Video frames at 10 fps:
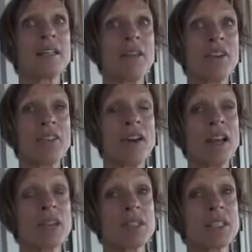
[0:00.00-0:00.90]
never
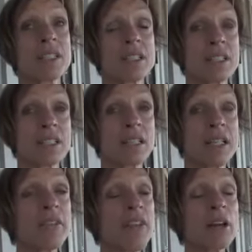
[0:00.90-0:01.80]
thought I was, I
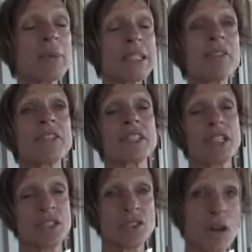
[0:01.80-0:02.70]
never thought of myself
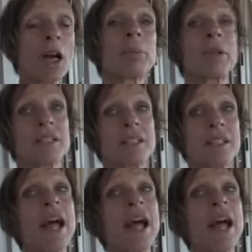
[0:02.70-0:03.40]
as a strong person.